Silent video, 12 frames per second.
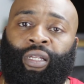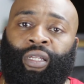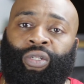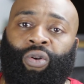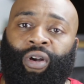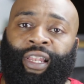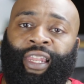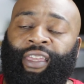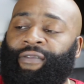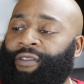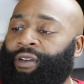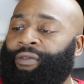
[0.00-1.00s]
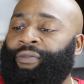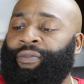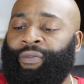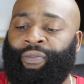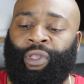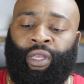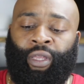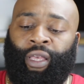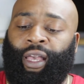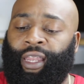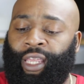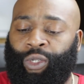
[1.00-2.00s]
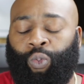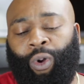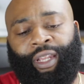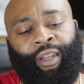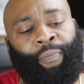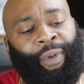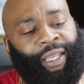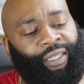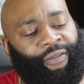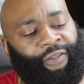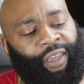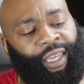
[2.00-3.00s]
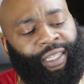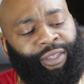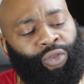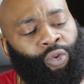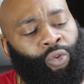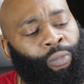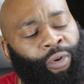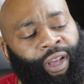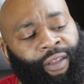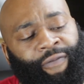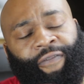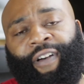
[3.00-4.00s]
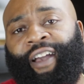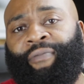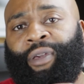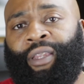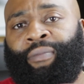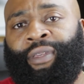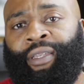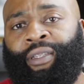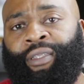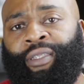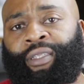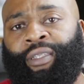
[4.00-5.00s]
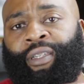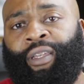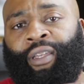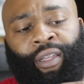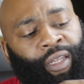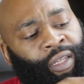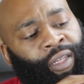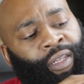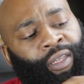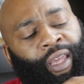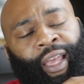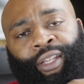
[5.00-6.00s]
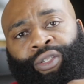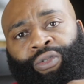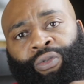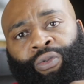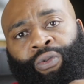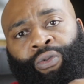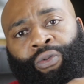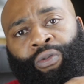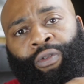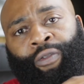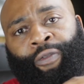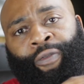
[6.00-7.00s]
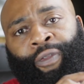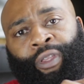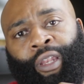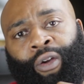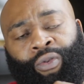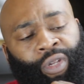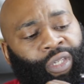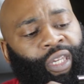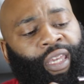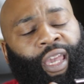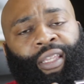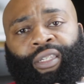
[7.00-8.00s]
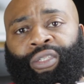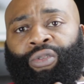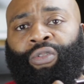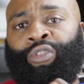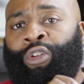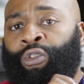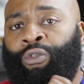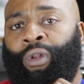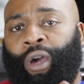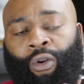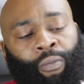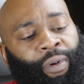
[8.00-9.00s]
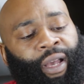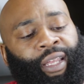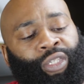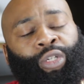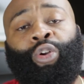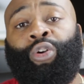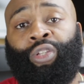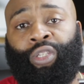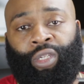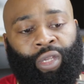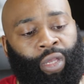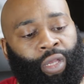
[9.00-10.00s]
It's got a lever, and it's one of the best. I think it's 0.5 millimeters, the actual lowness it gets. It's not too low, but it's good.